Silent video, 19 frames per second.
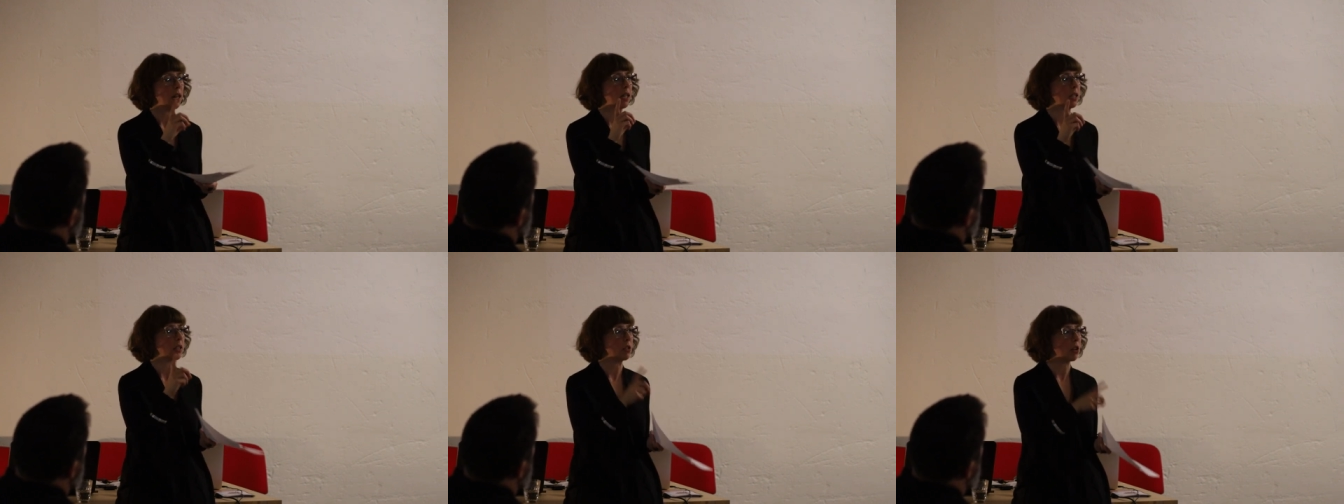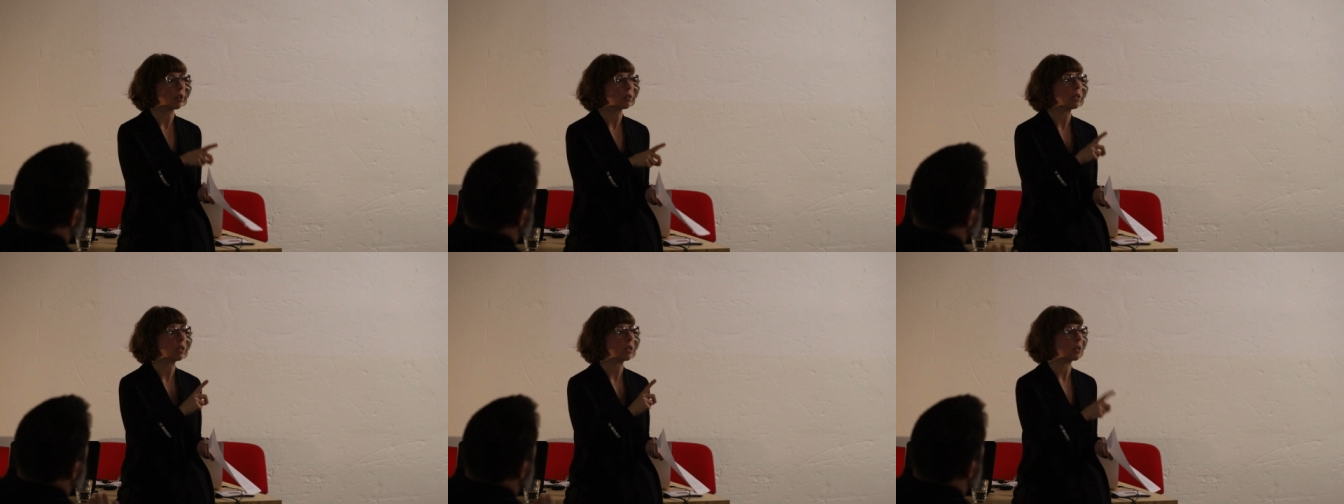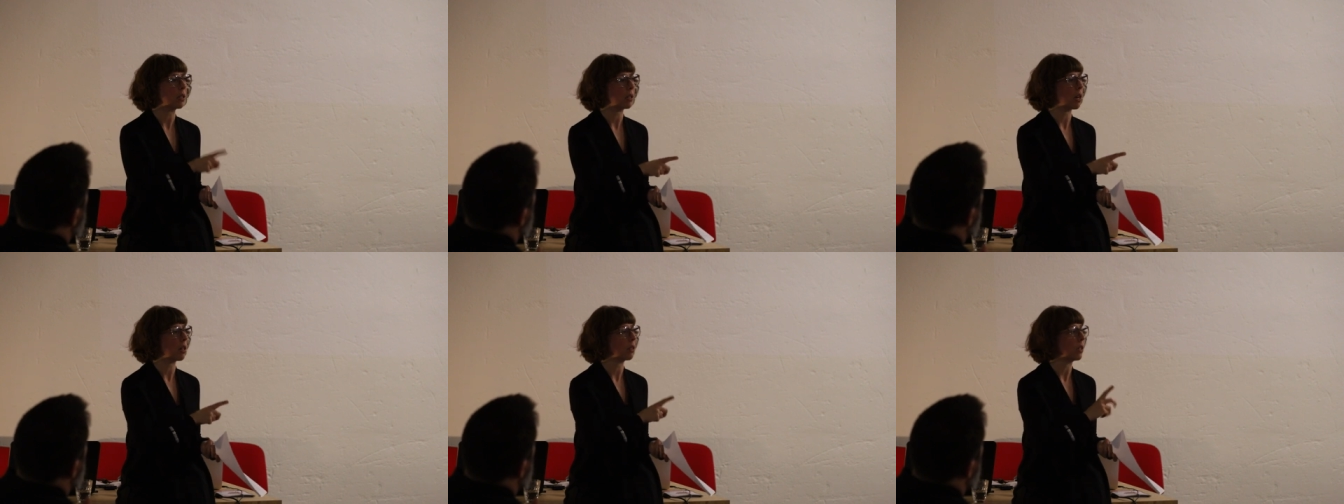It's not
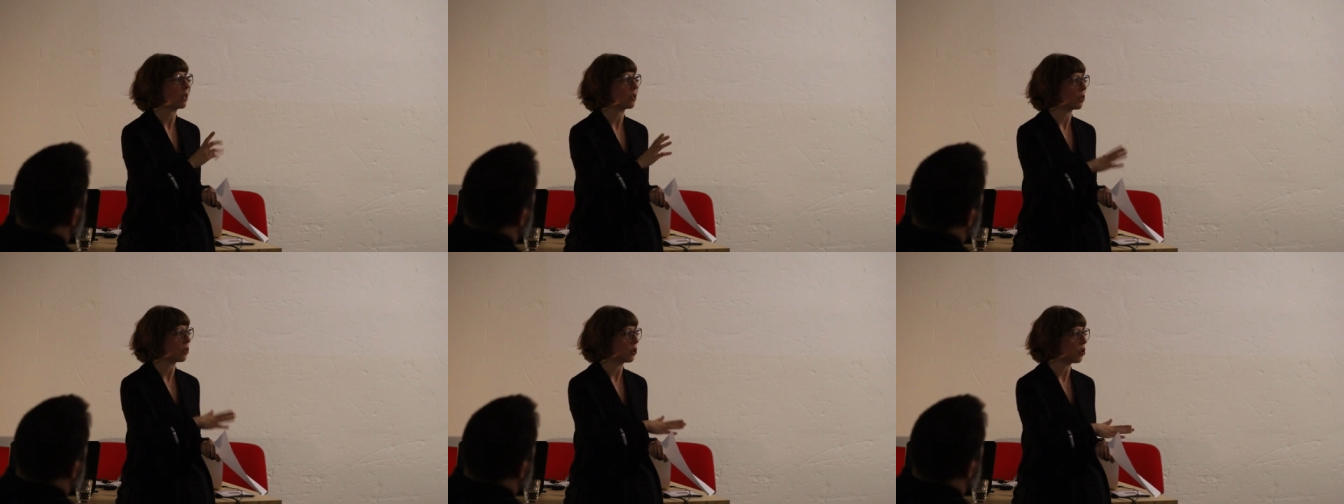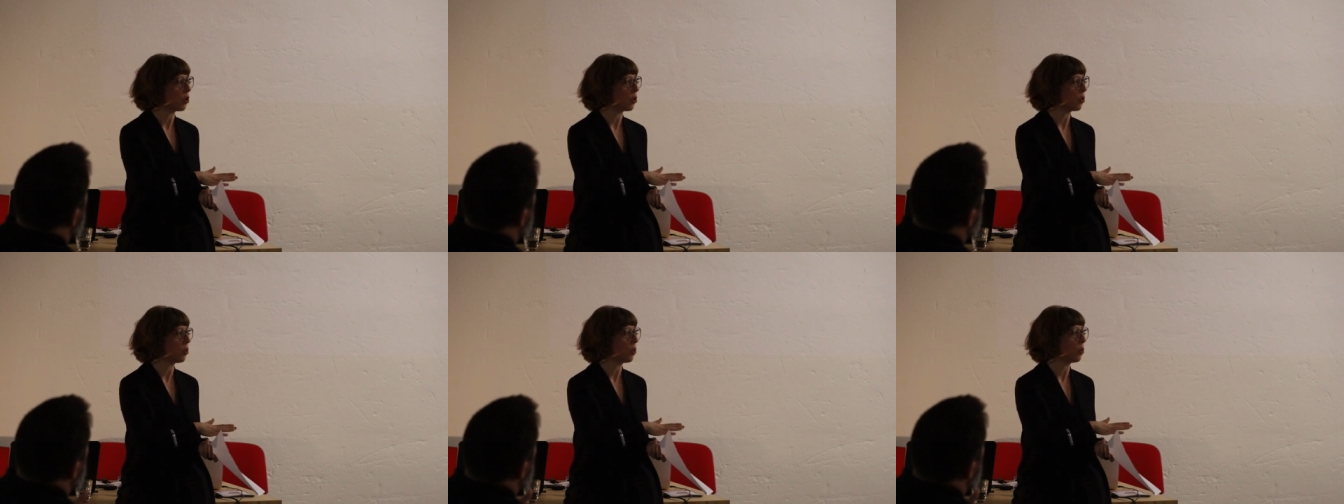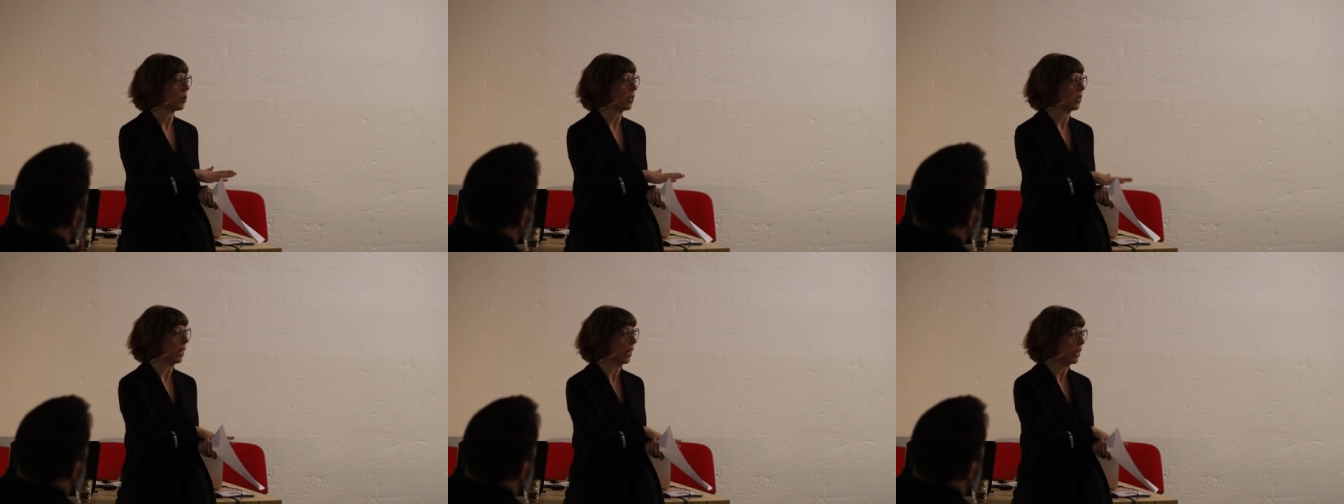necessarily to do
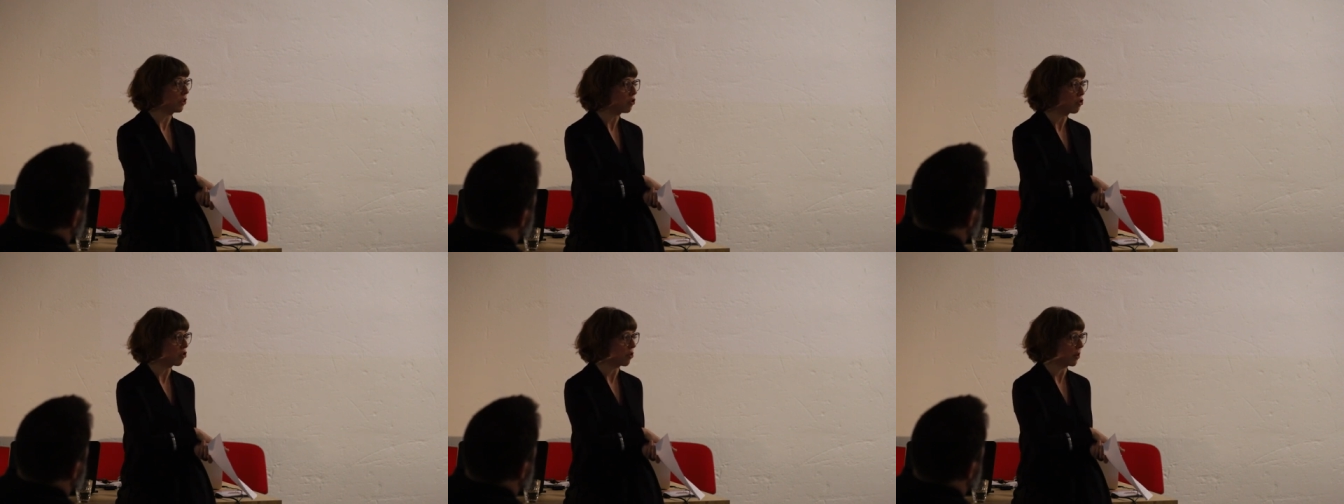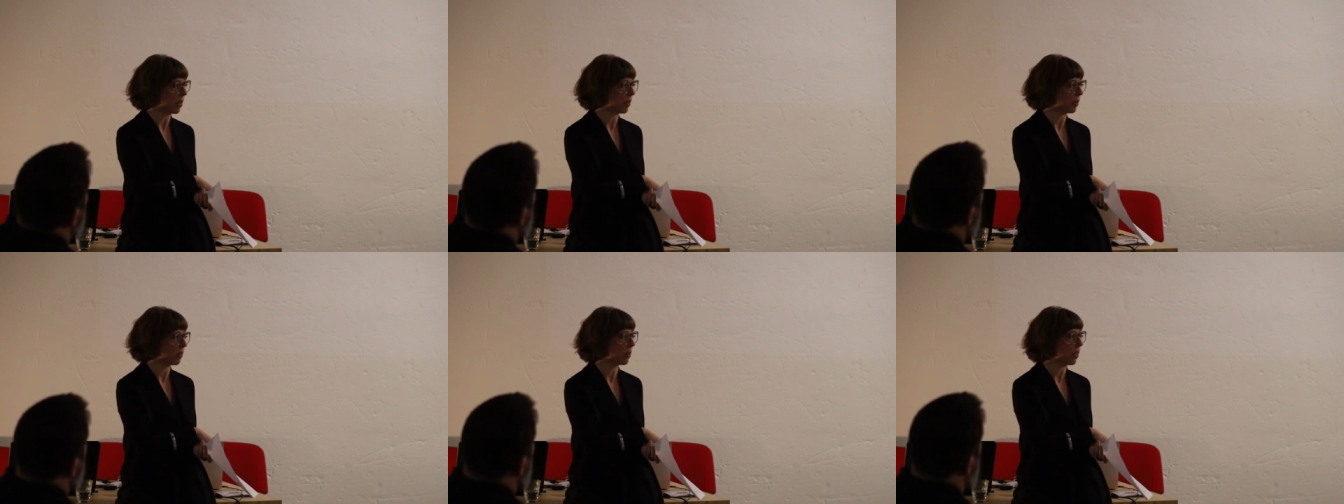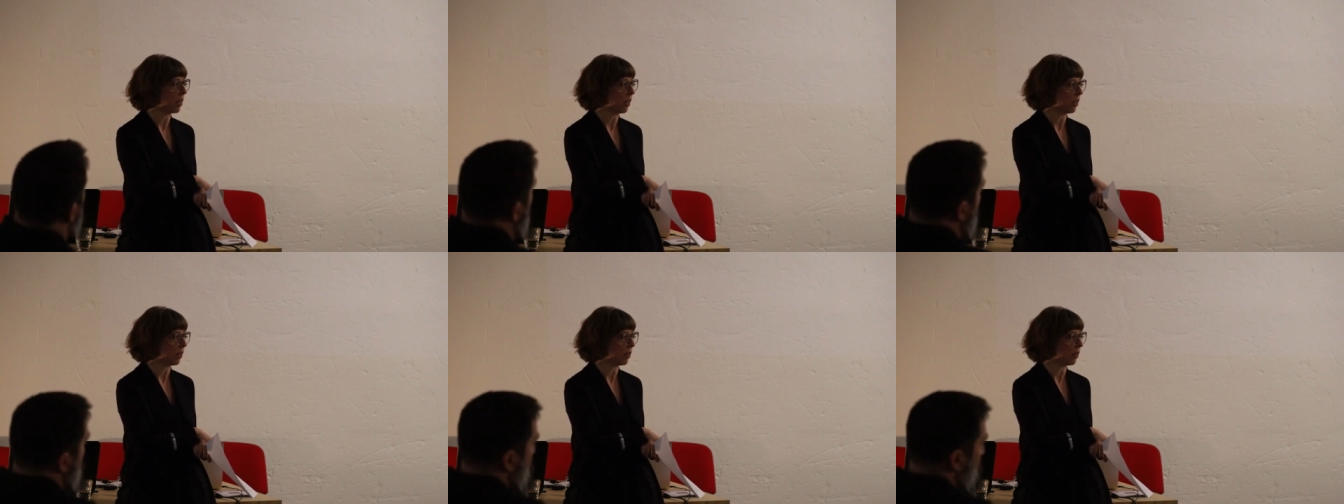with
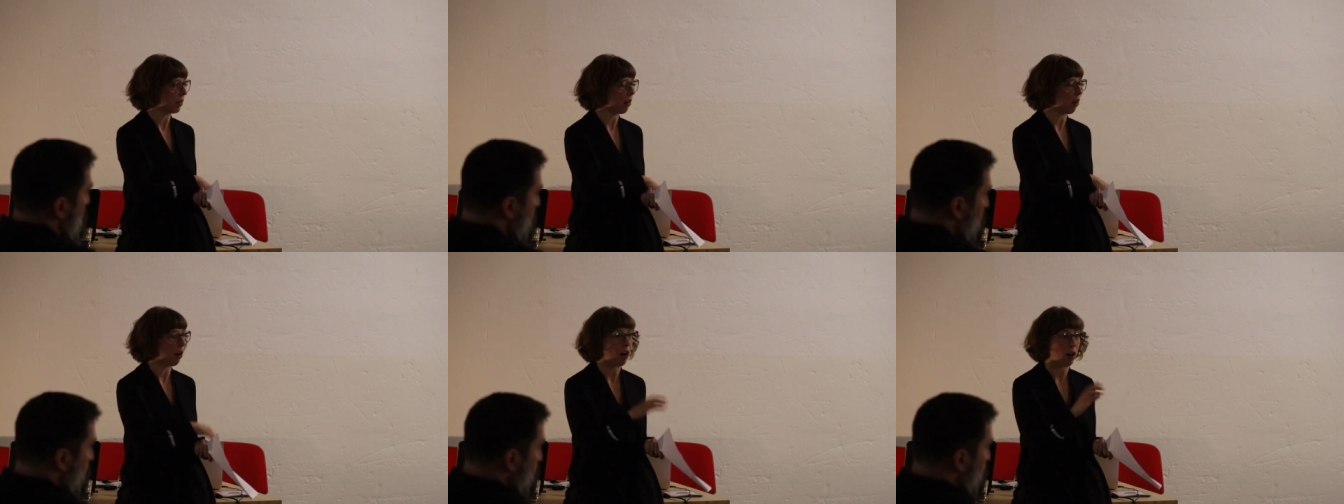interest in